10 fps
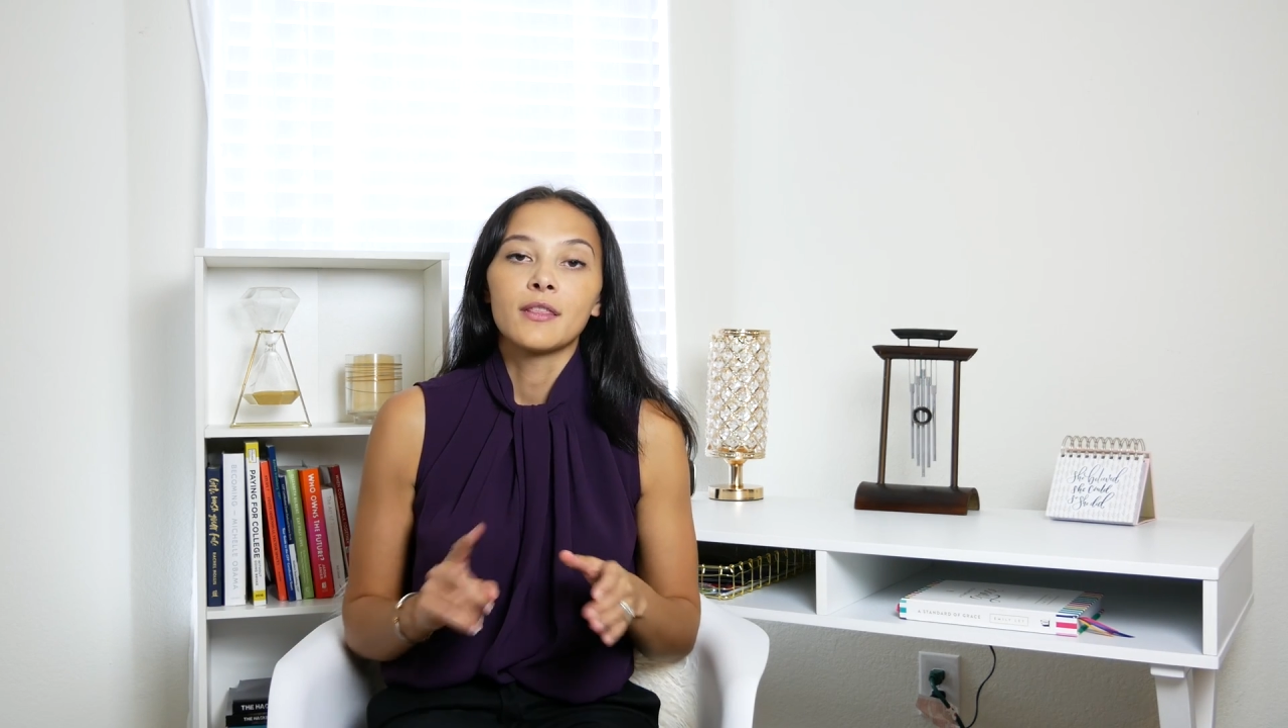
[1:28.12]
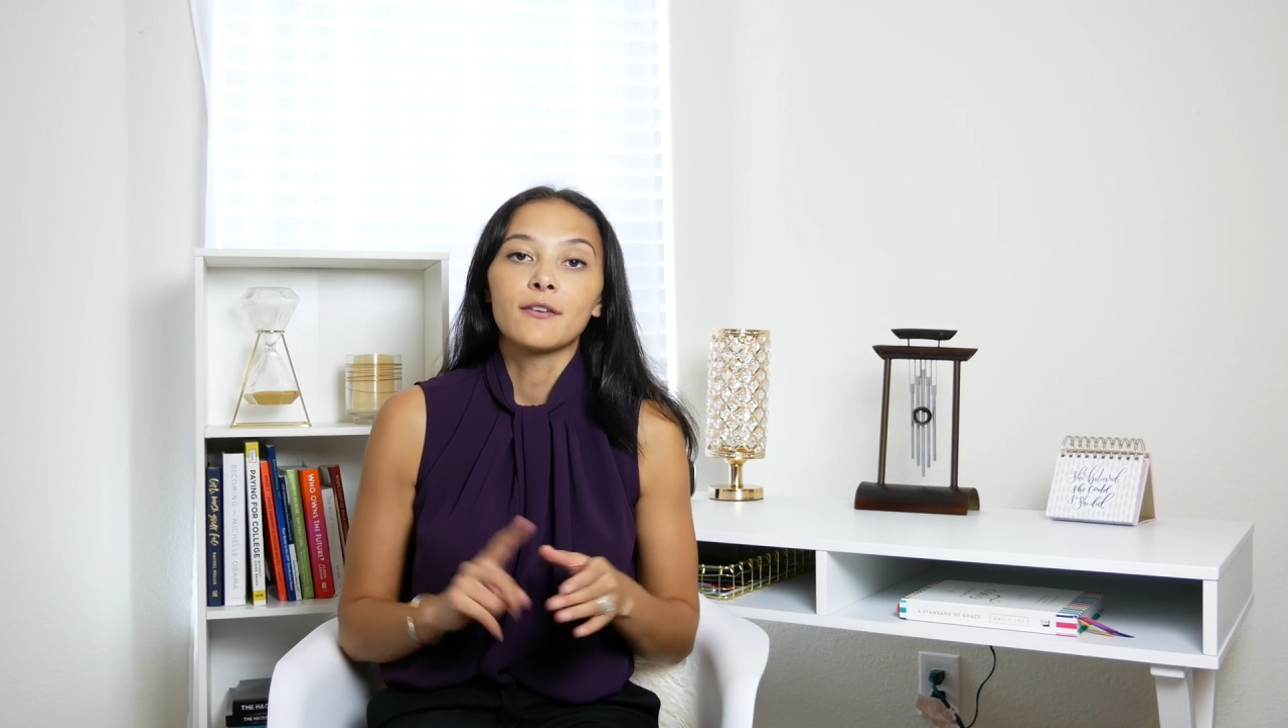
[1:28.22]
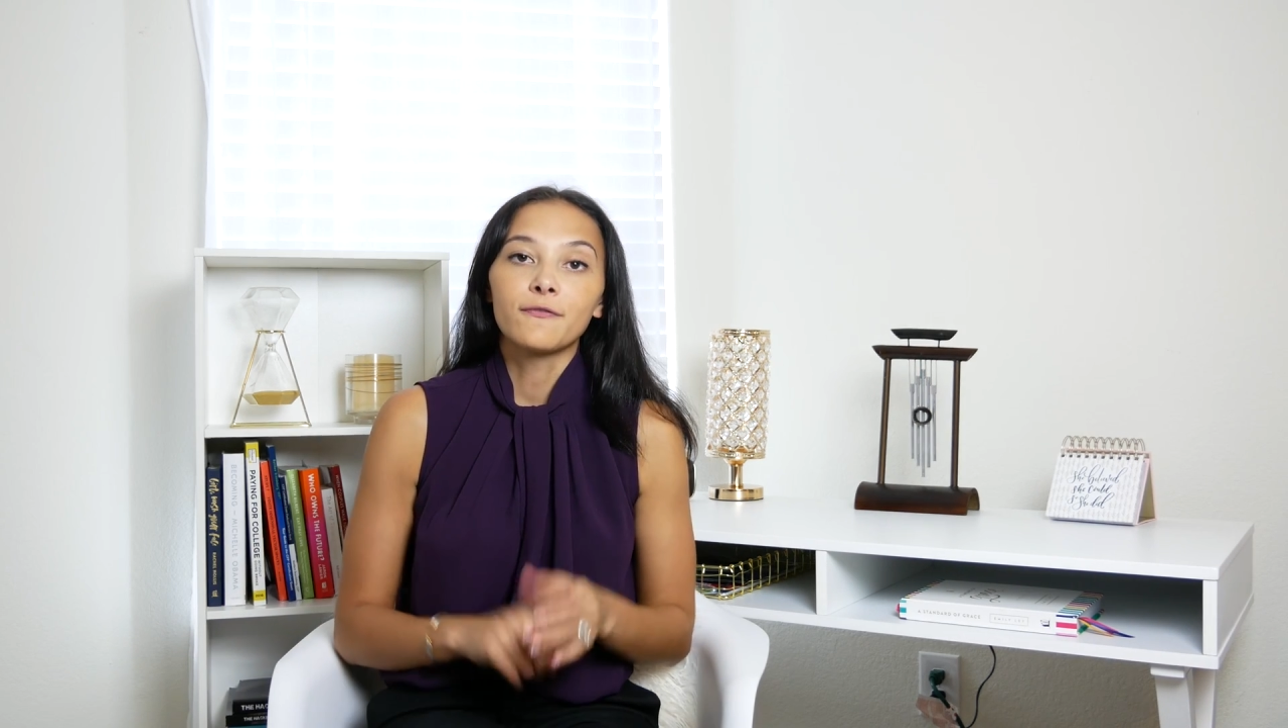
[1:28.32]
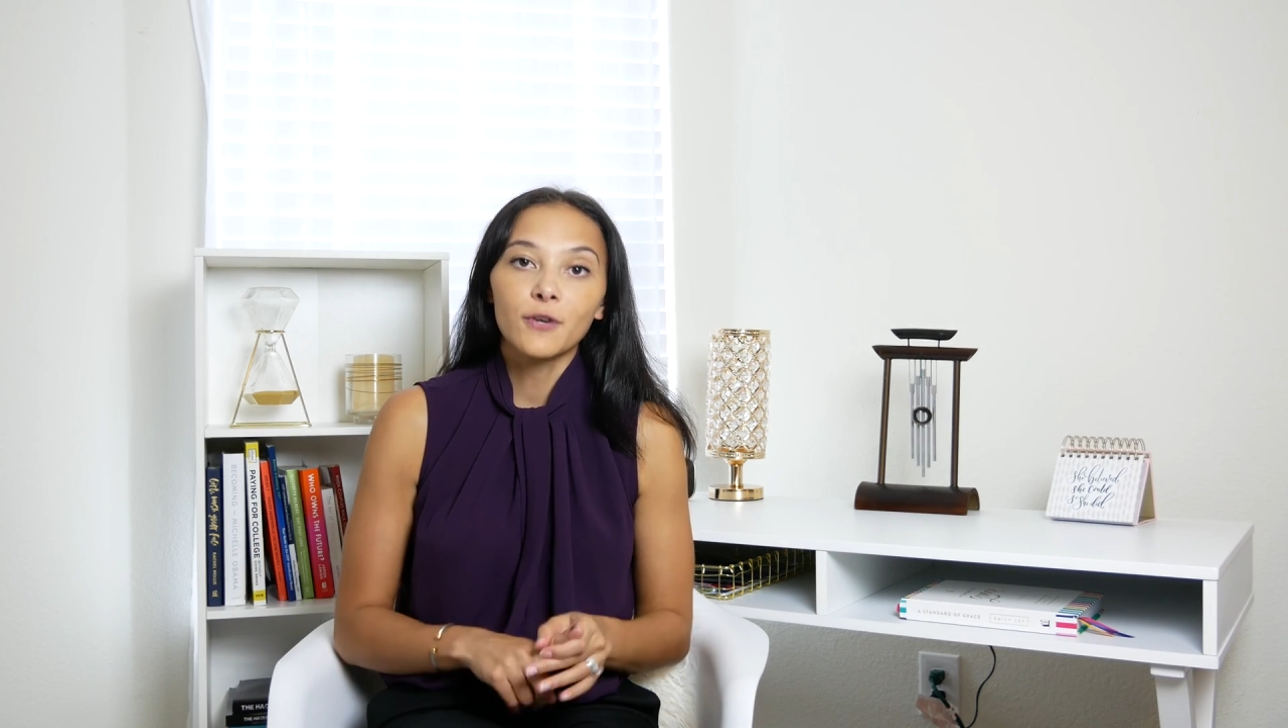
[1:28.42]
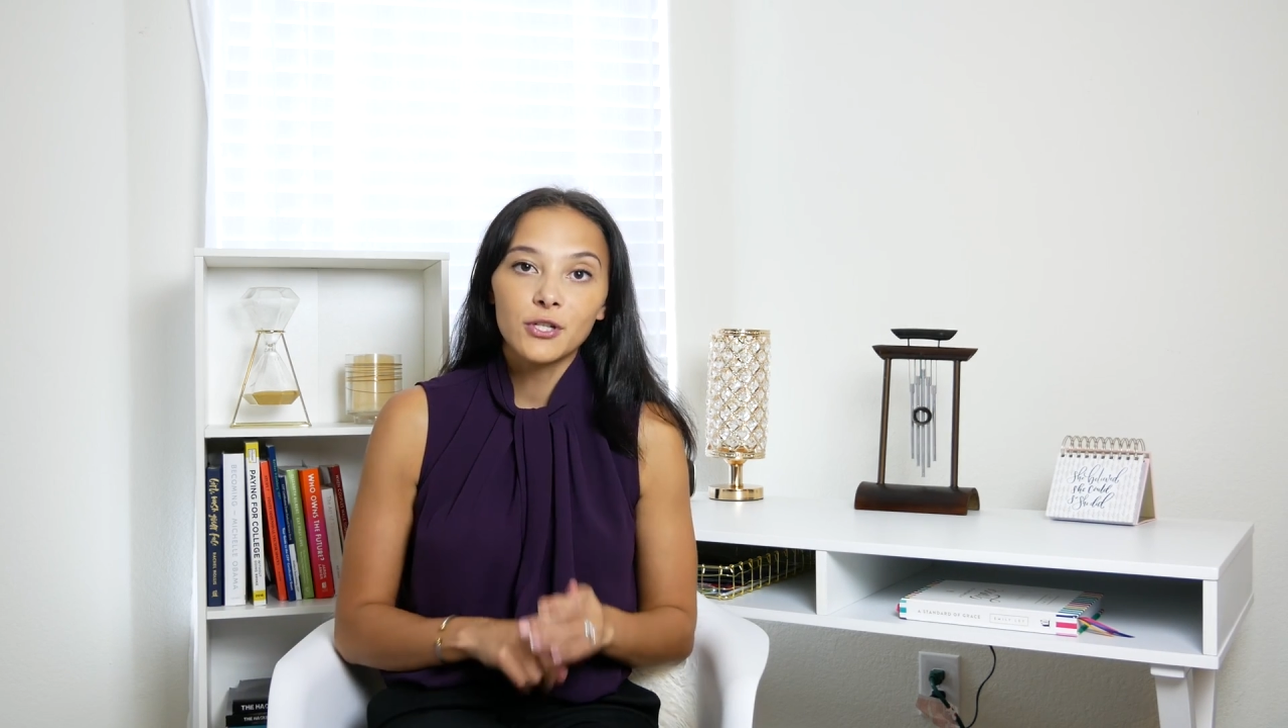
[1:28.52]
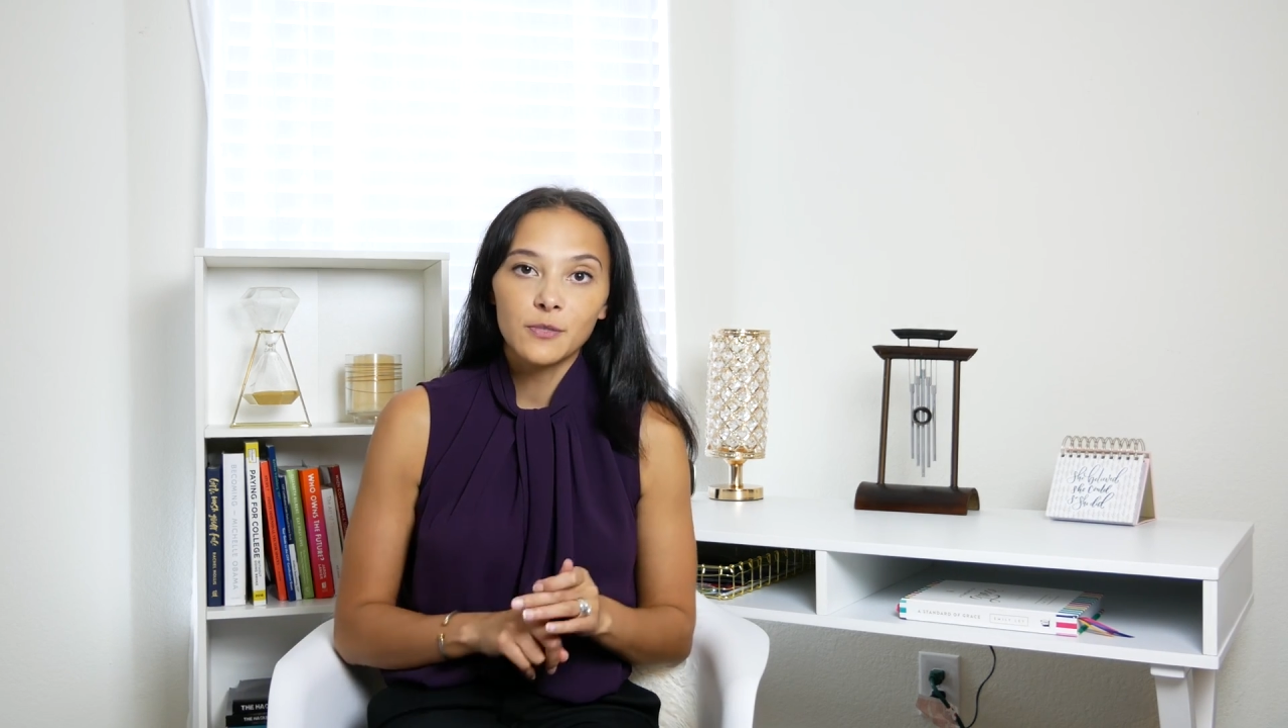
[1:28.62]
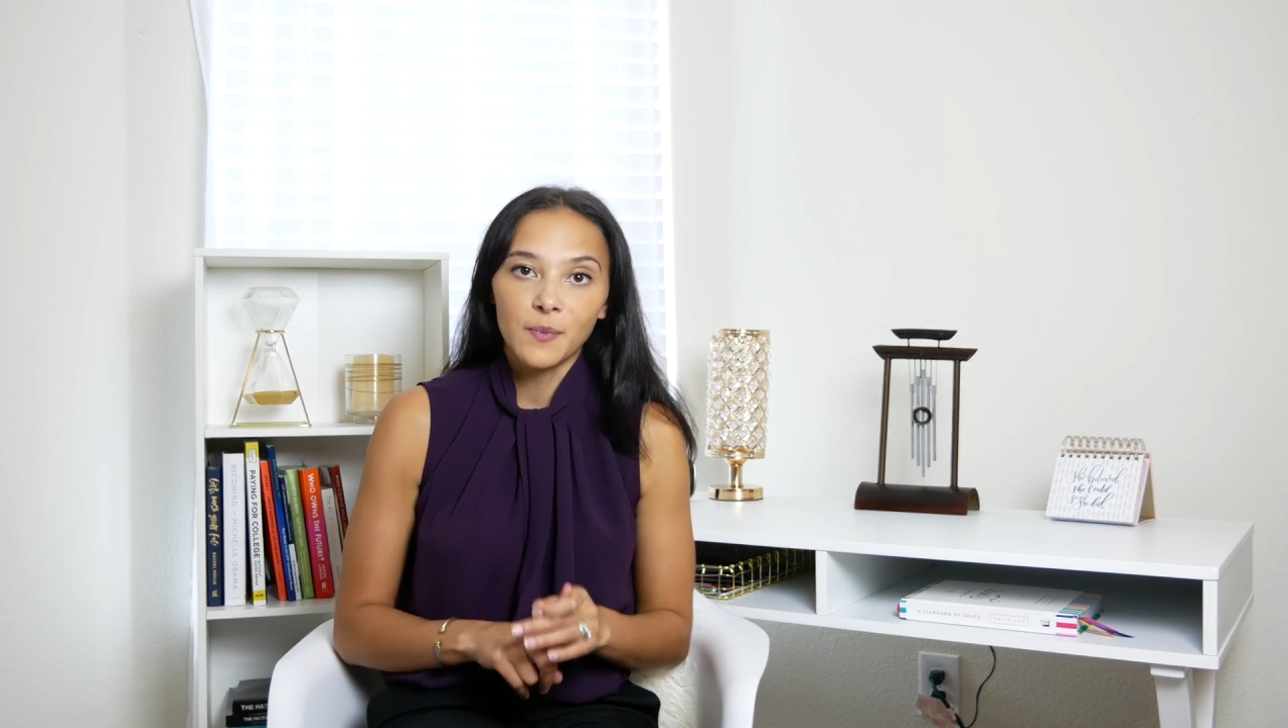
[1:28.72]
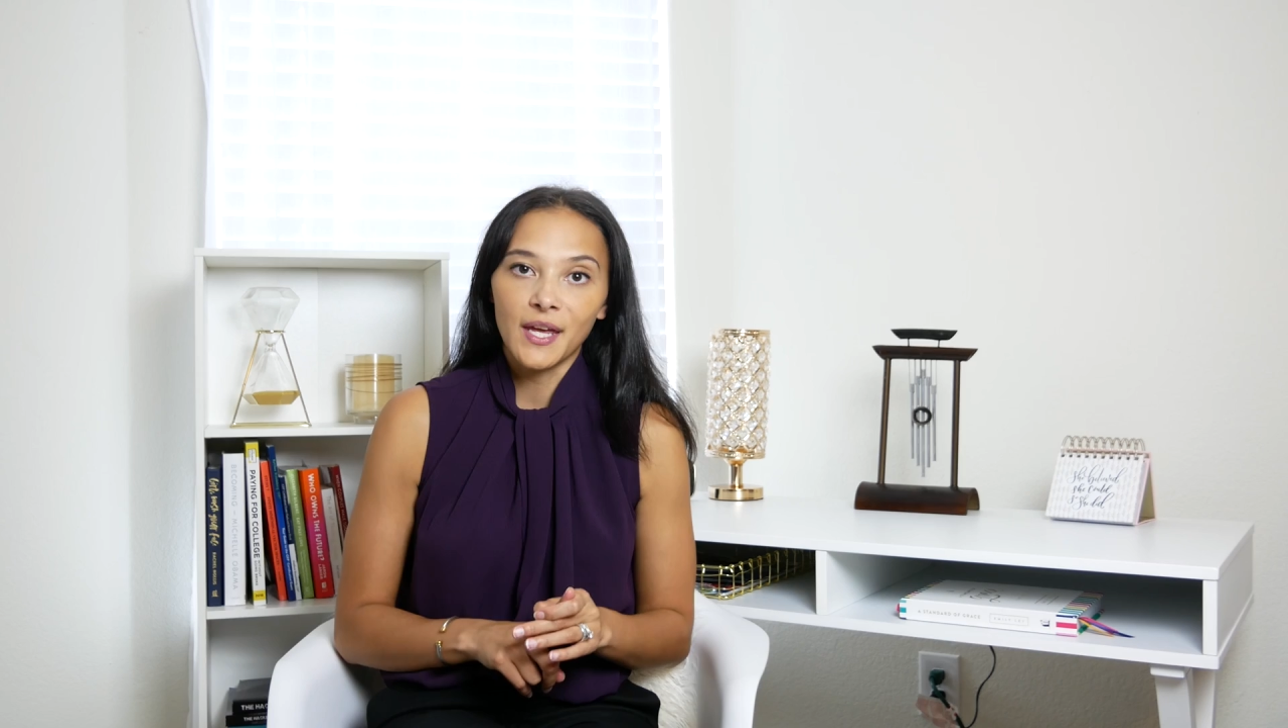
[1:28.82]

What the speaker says: The first